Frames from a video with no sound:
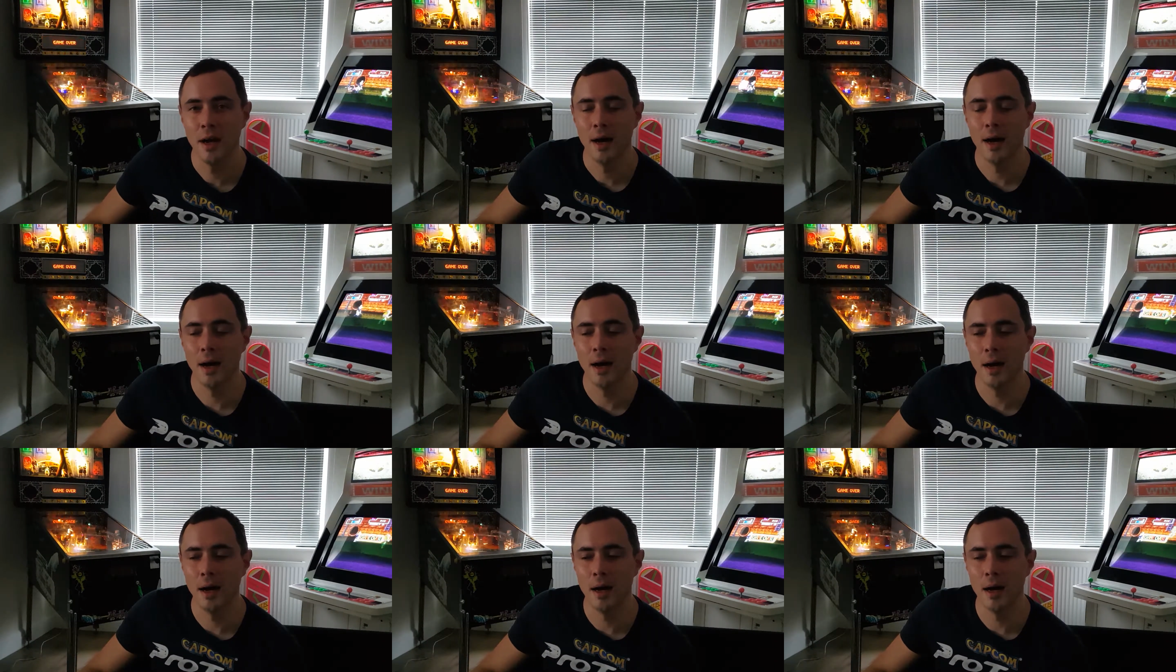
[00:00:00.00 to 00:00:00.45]

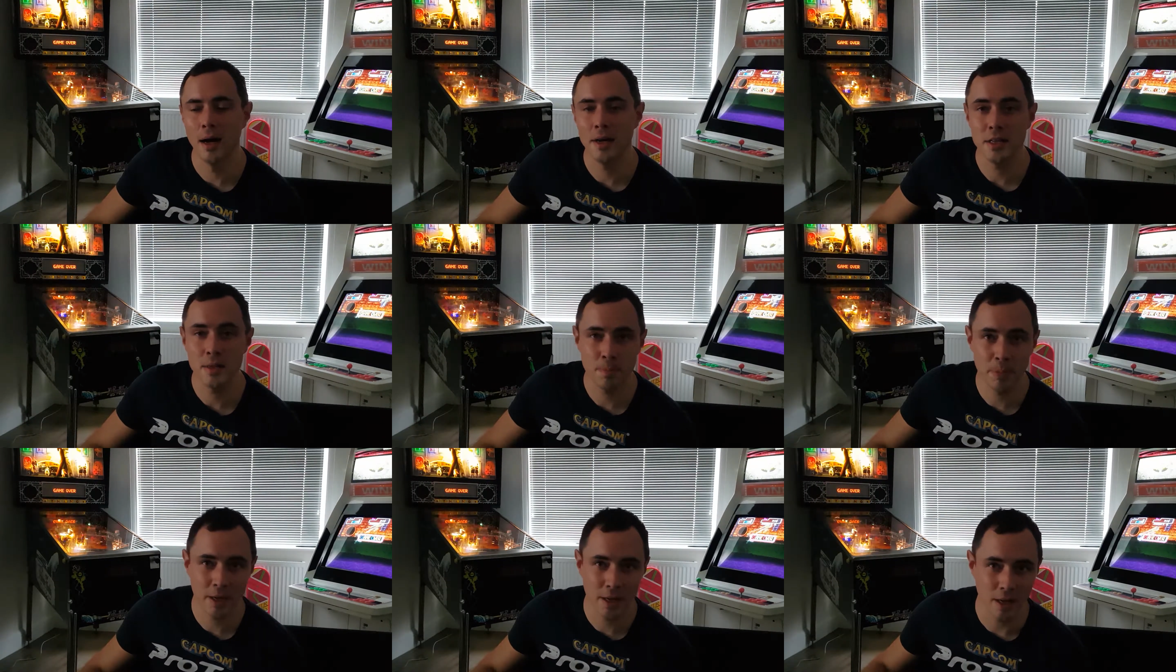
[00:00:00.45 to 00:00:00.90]
I
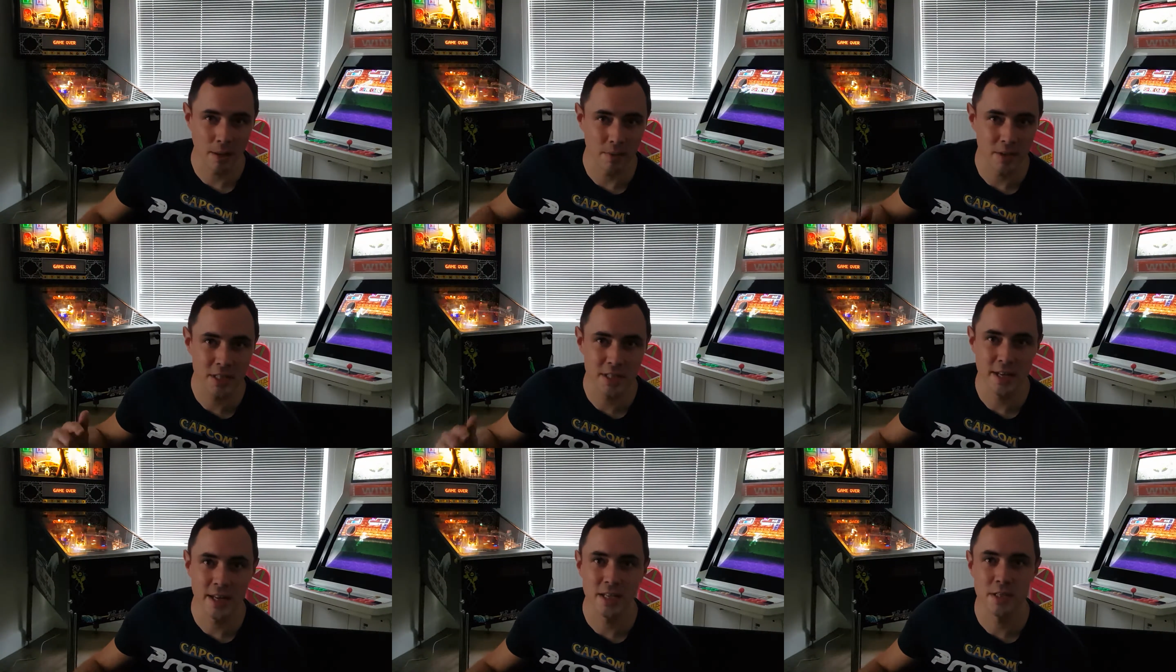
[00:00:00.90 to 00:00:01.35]
did pick up the
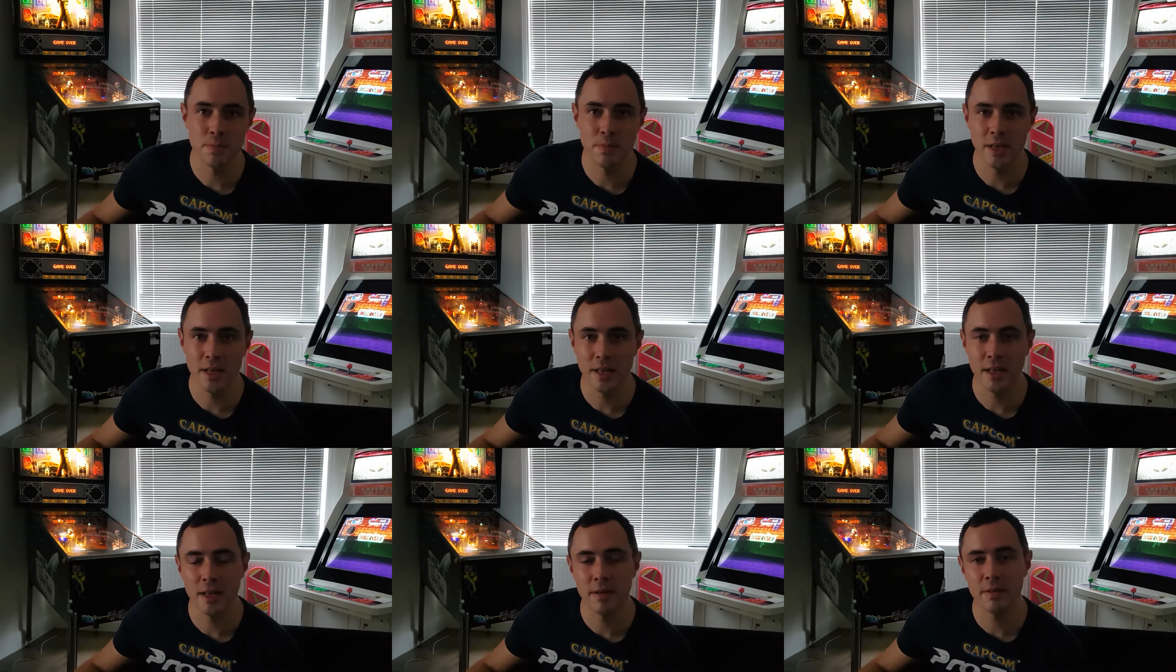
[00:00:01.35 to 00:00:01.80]
SNES
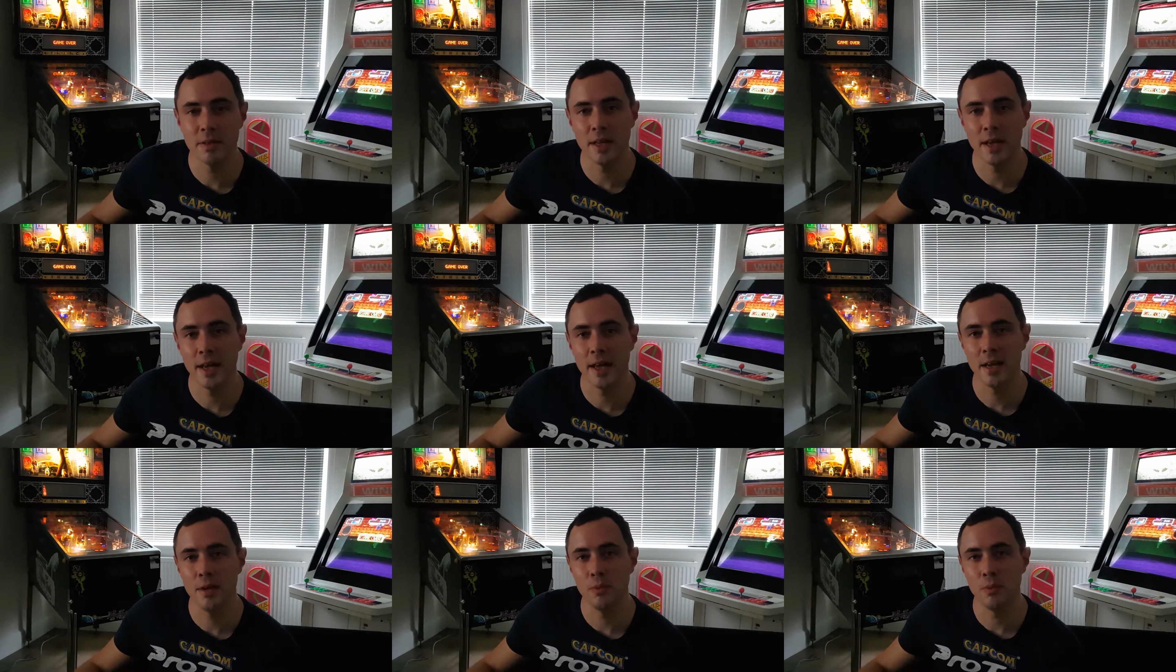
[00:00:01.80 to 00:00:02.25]
Mini the other
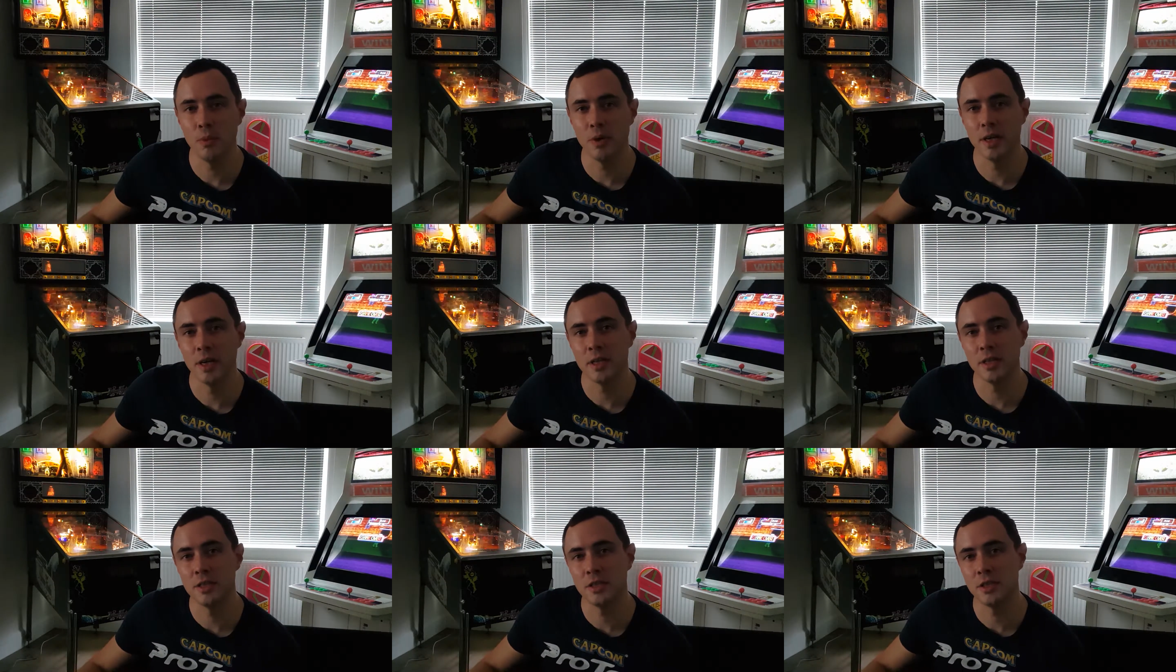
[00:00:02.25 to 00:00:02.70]
day,
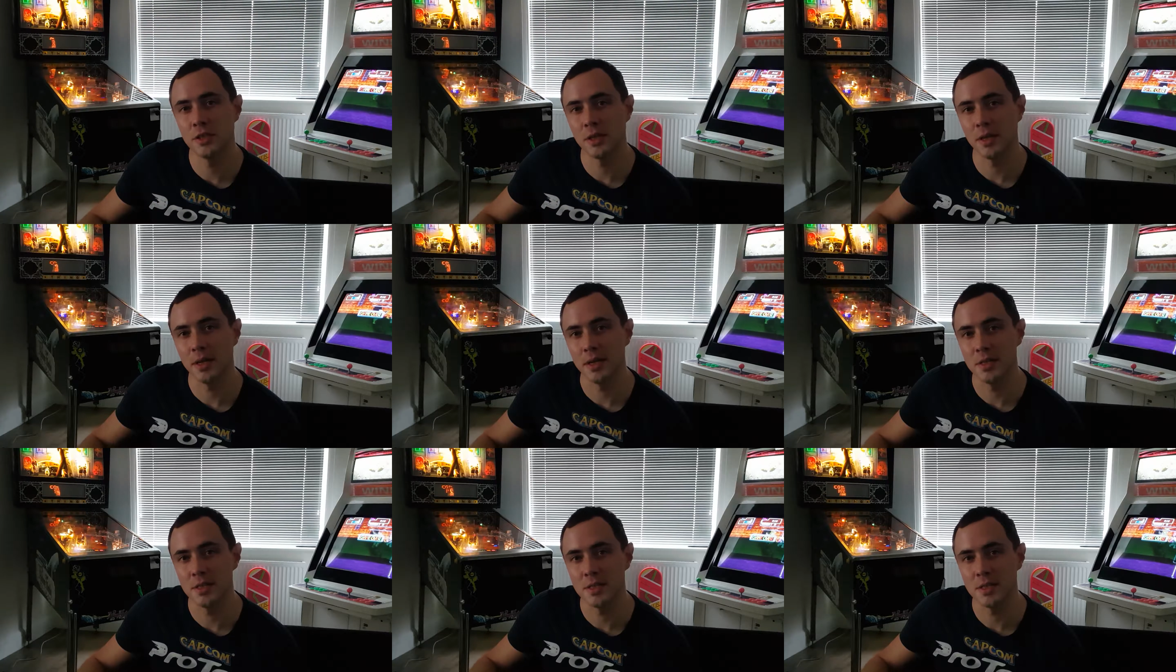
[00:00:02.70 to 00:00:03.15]
which
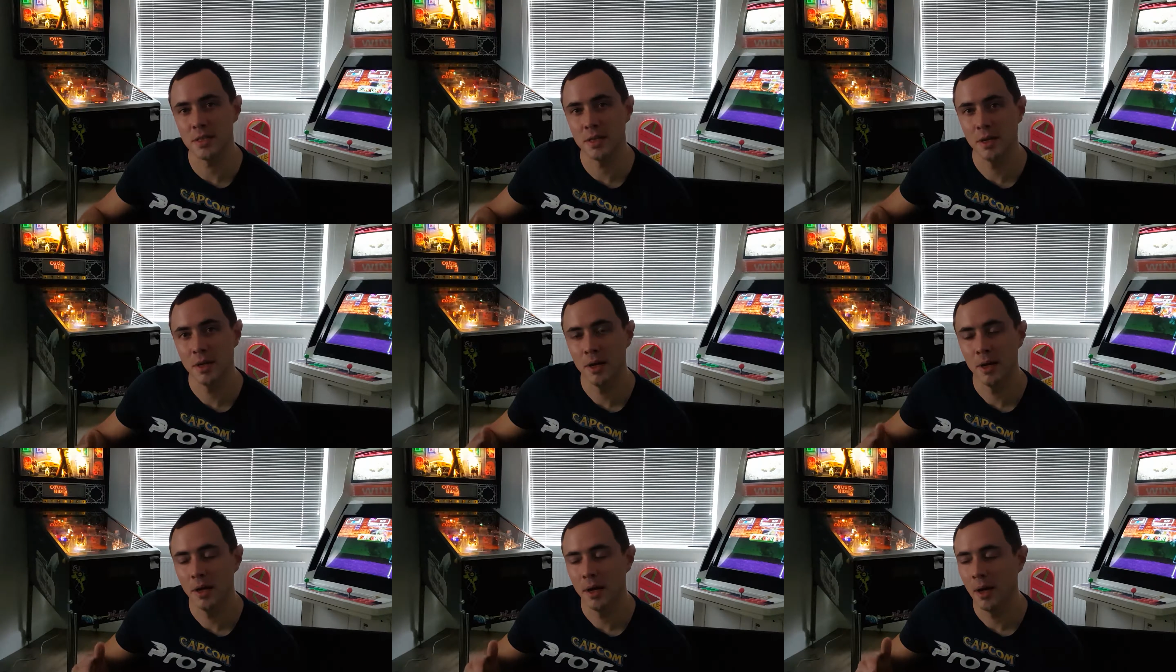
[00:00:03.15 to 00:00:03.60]
has
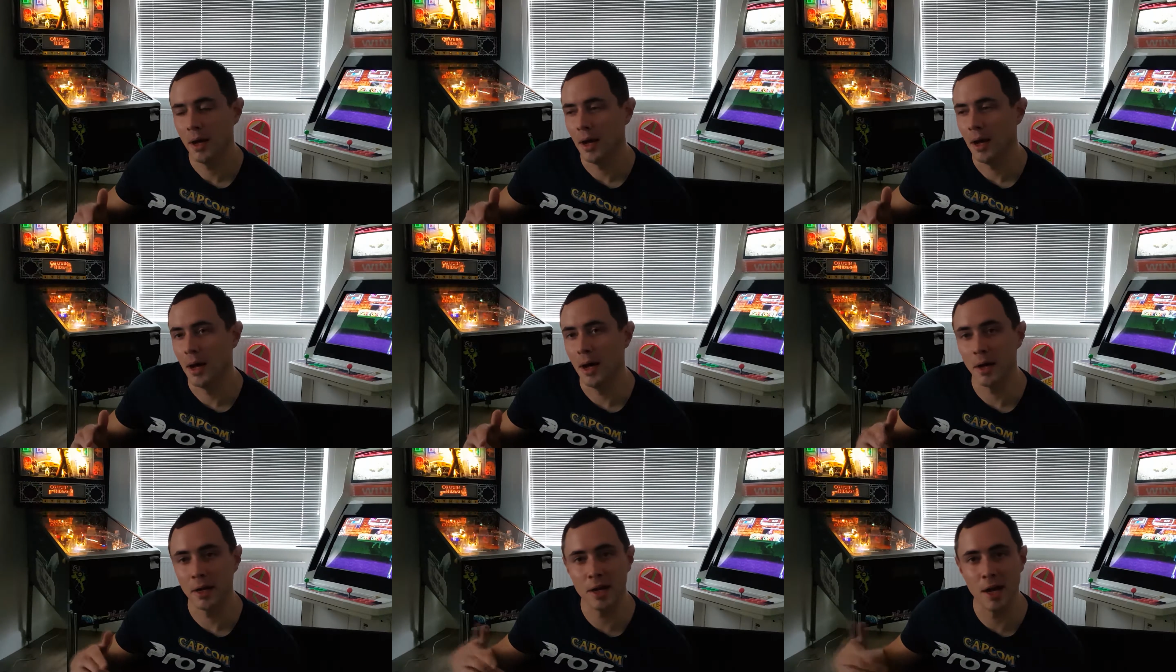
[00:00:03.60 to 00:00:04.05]

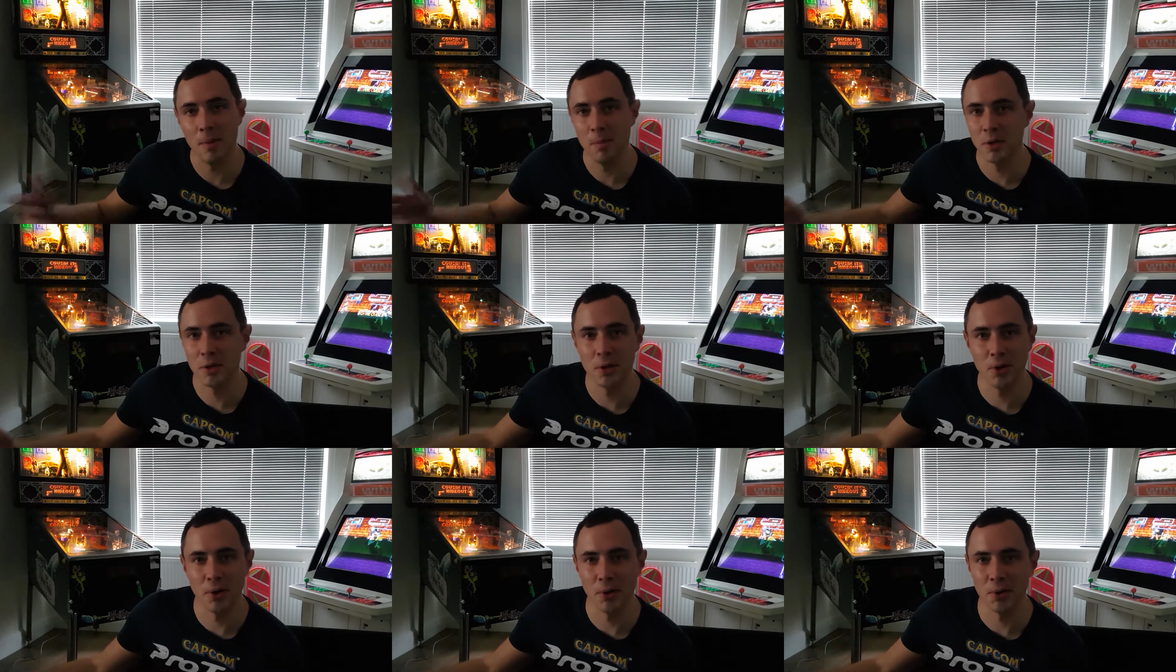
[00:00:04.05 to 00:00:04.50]
come
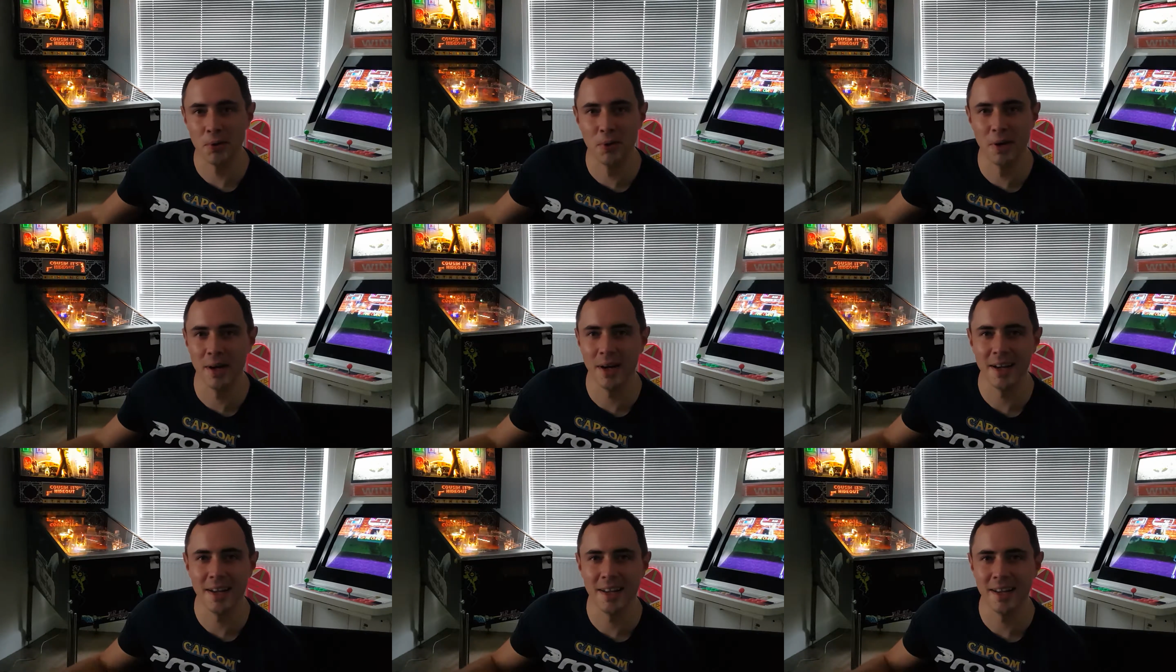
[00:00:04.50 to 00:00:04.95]
and gone
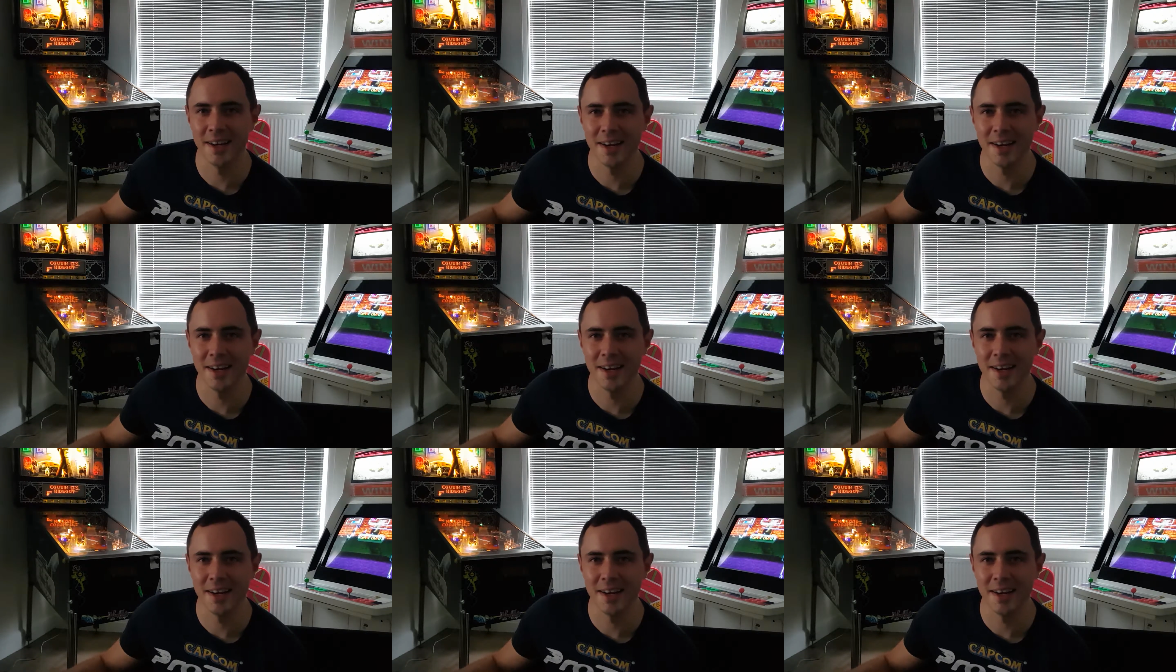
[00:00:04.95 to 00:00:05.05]
already.